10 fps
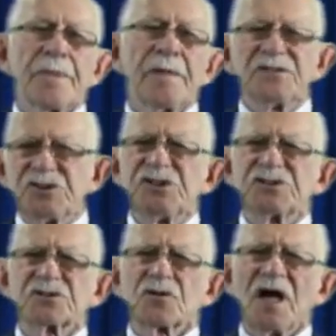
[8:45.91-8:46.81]
And
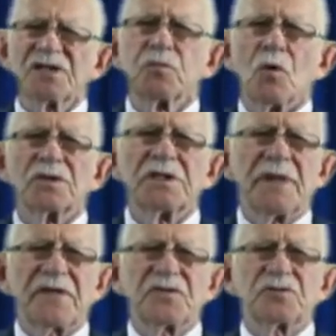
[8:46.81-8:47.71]
Jesus Christ warned in
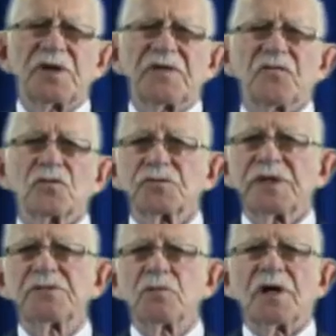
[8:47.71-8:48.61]
Matthew 24,
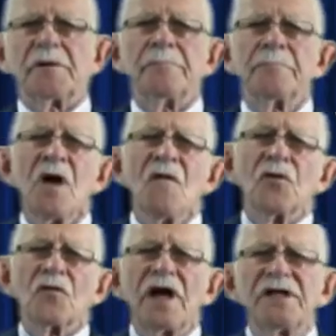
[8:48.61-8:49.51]
21,
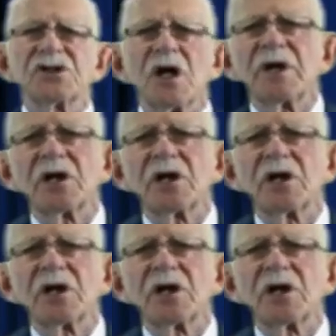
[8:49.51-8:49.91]
for then shall be